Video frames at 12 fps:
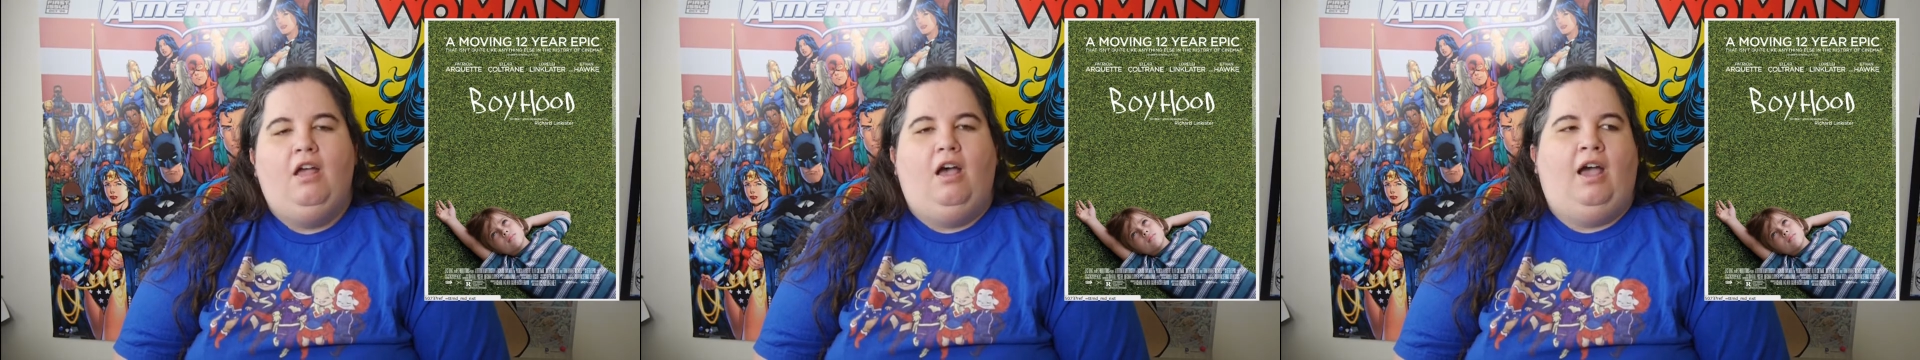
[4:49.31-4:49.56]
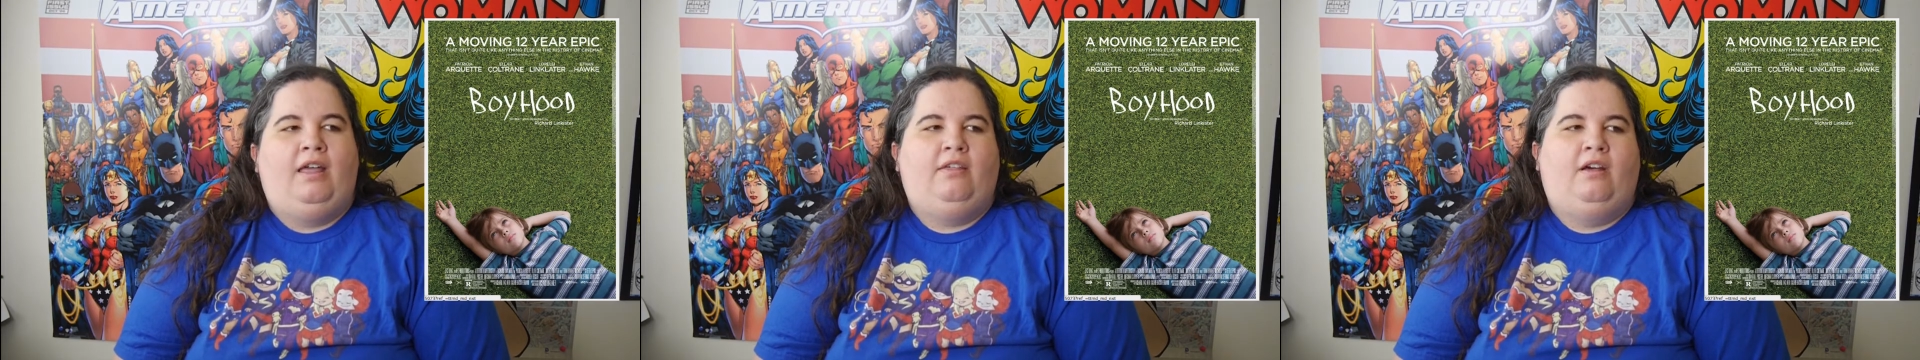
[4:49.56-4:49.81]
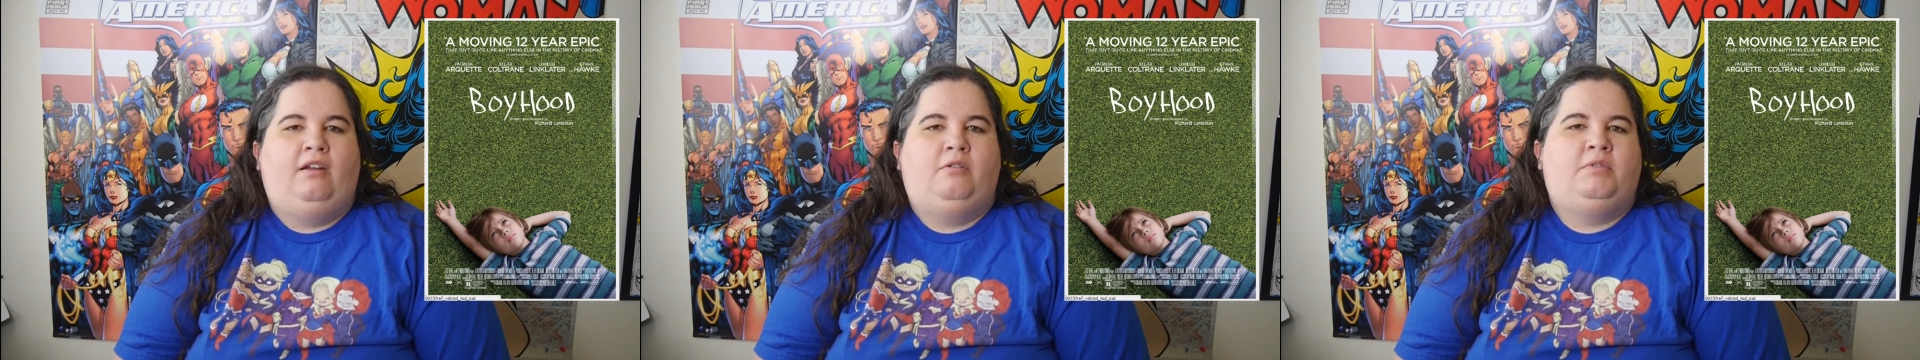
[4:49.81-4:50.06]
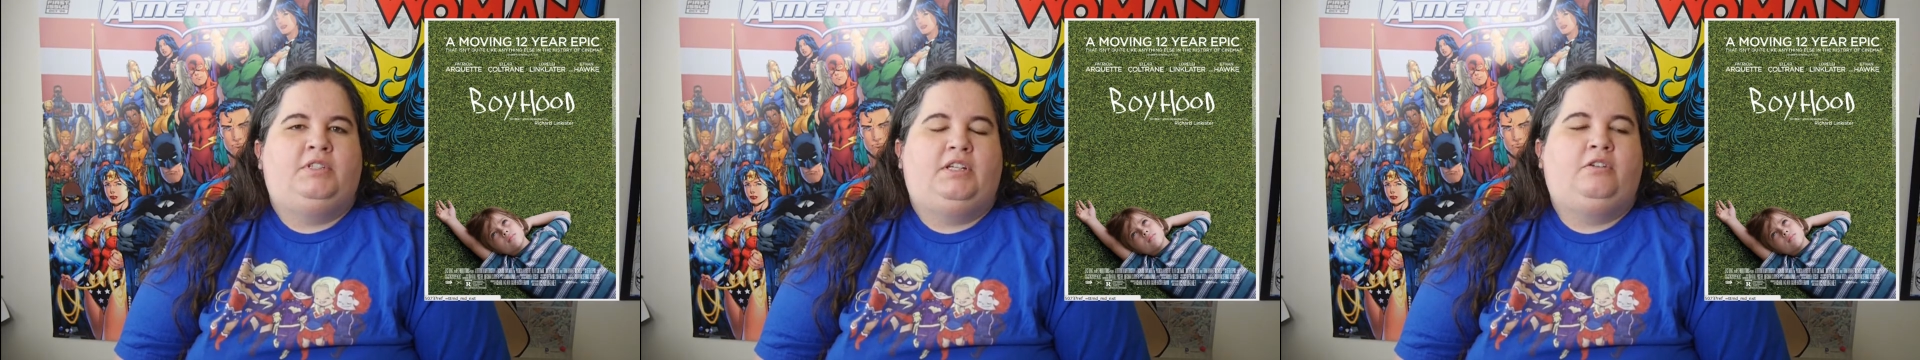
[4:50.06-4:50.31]
I thought it
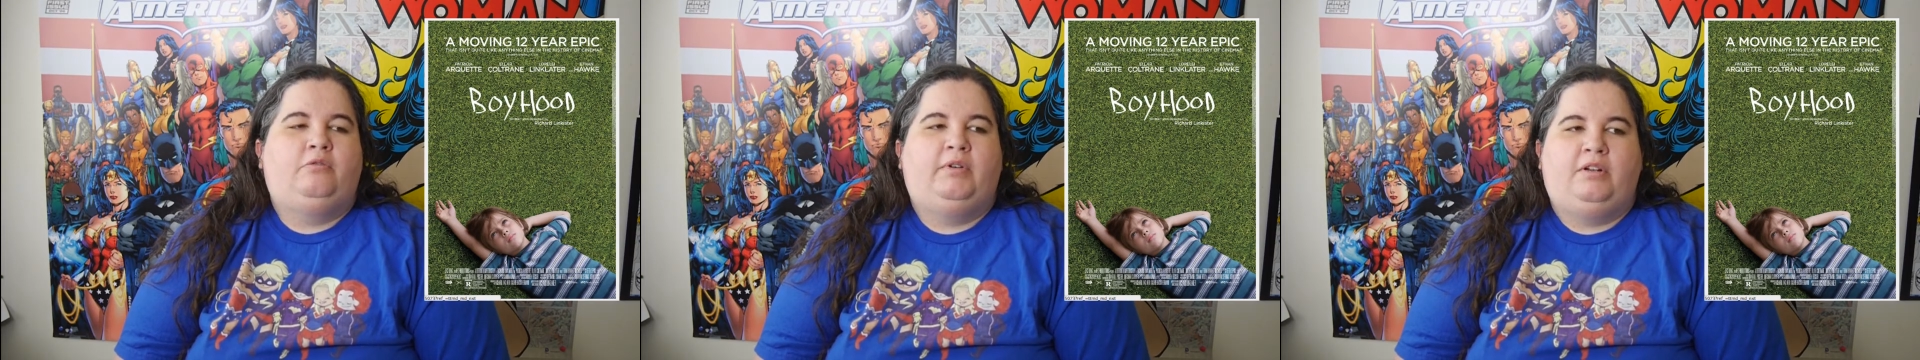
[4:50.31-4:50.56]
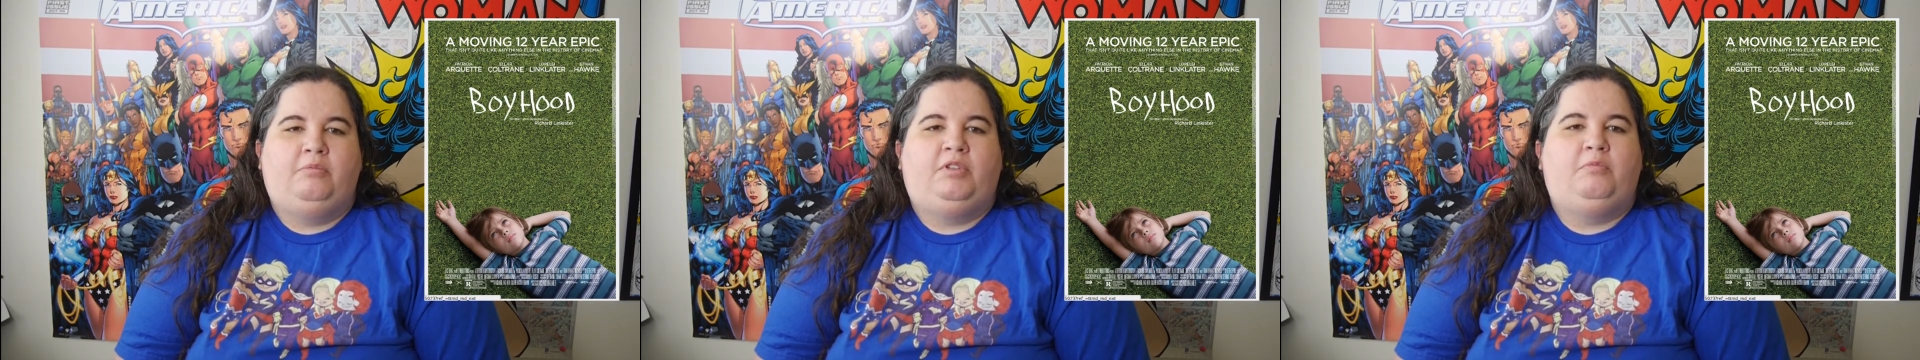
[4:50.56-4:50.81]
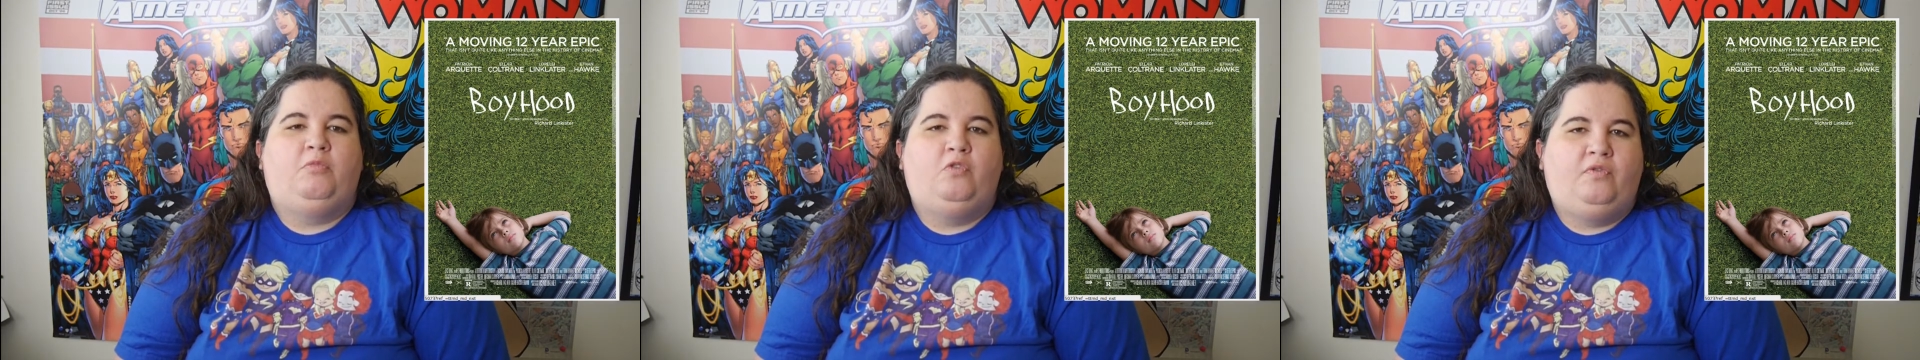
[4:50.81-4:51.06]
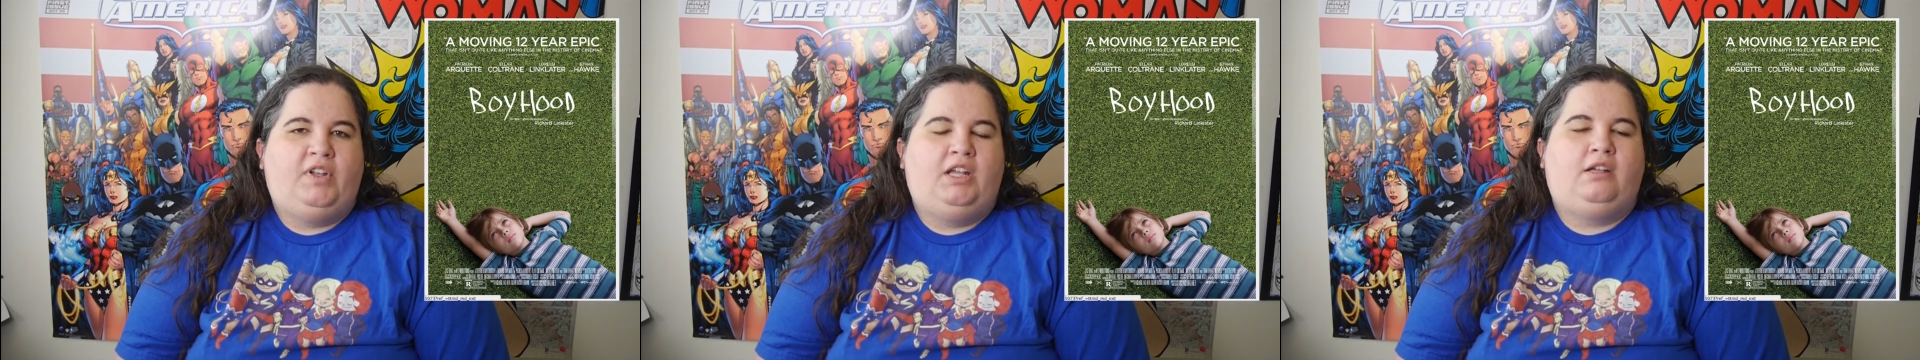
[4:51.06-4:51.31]
was incredibly
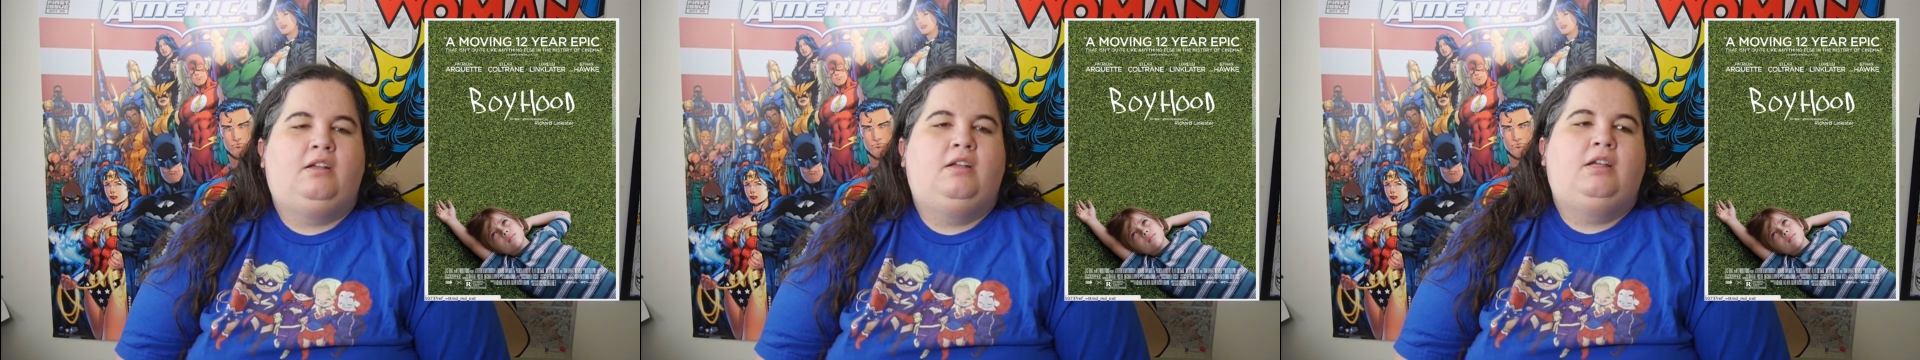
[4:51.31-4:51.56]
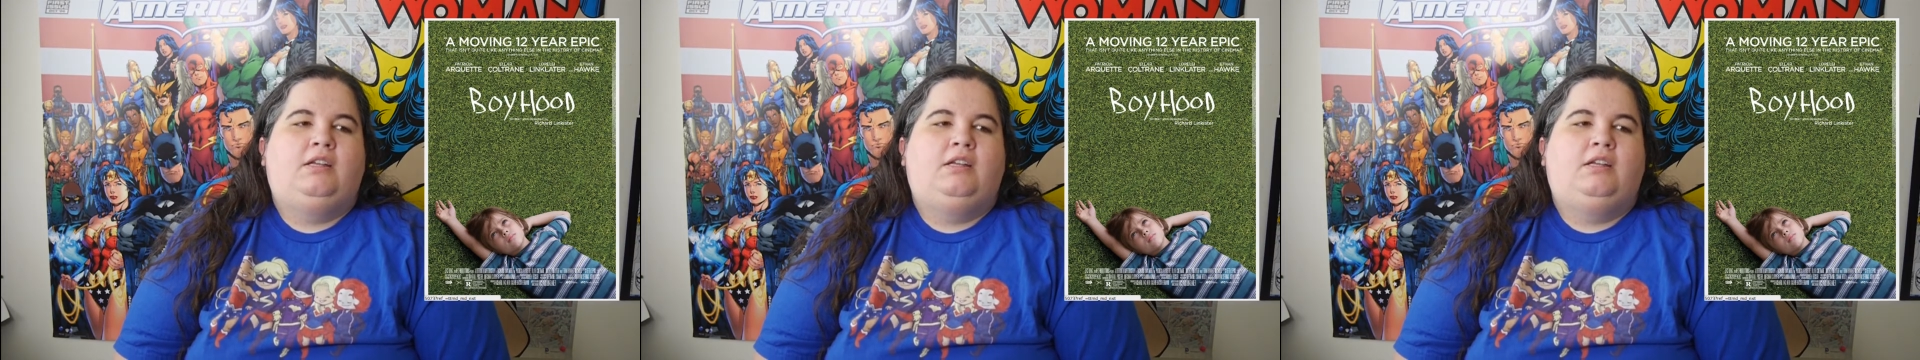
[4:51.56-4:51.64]
moving